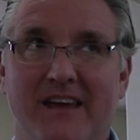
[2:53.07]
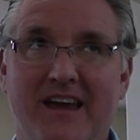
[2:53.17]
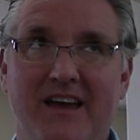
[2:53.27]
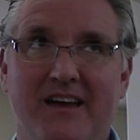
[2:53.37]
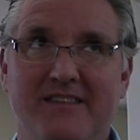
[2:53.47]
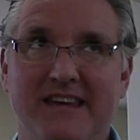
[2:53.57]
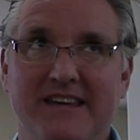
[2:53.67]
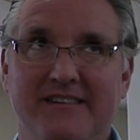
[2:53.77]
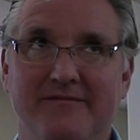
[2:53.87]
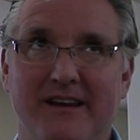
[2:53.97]
I
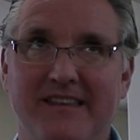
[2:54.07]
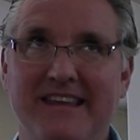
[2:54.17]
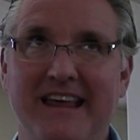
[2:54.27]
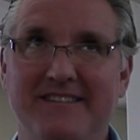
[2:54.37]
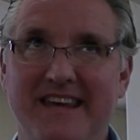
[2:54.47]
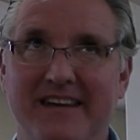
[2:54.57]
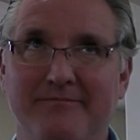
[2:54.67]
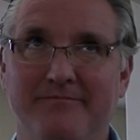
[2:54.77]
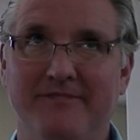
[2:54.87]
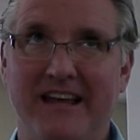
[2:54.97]
think that's it.
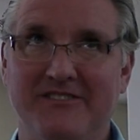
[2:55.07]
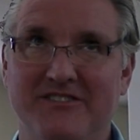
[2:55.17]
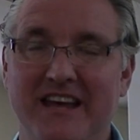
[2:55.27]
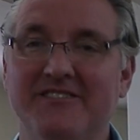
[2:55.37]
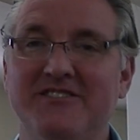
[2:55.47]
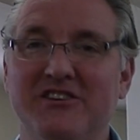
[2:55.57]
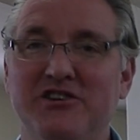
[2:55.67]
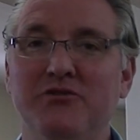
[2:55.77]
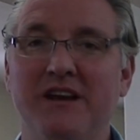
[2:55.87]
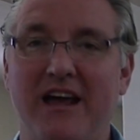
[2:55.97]
That's the
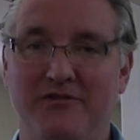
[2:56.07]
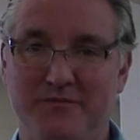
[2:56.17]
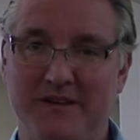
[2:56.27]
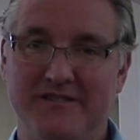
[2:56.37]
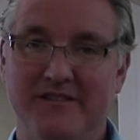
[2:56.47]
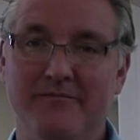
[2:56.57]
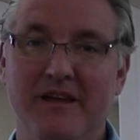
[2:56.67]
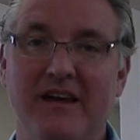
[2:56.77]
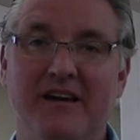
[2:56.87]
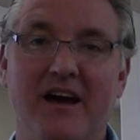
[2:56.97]
2 announcements.
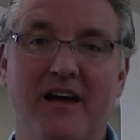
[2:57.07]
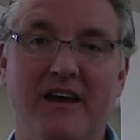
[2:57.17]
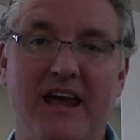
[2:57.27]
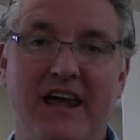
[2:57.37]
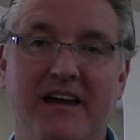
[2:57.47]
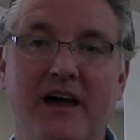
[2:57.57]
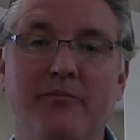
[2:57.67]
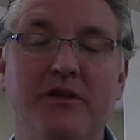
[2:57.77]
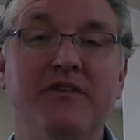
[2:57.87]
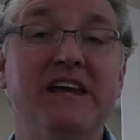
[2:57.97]
Got a
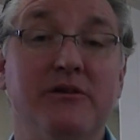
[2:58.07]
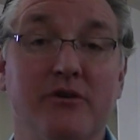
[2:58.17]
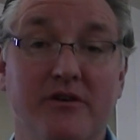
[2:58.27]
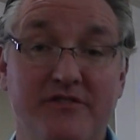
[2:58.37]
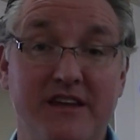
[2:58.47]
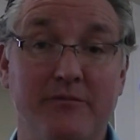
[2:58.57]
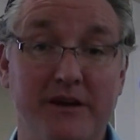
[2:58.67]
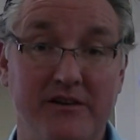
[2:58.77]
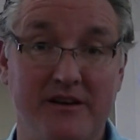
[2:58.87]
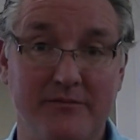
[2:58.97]
couple of Hero of the
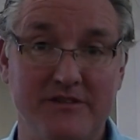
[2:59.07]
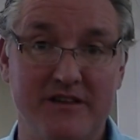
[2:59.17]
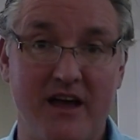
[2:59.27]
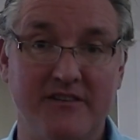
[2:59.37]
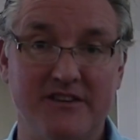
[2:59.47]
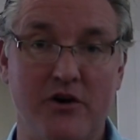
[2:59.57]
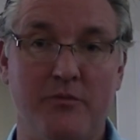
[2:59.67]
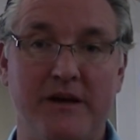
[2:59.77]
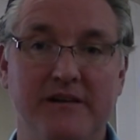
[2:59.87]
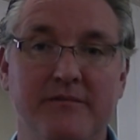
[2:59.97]
Imperium slots
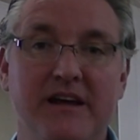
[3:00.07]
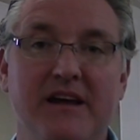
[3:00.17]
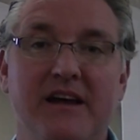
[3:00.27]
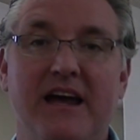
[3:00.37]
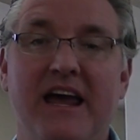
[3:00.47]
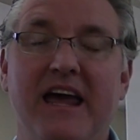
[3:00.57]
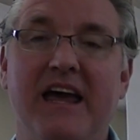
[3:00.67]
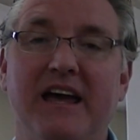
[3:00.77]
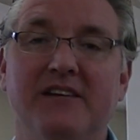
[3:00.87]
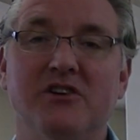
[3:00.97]
open, and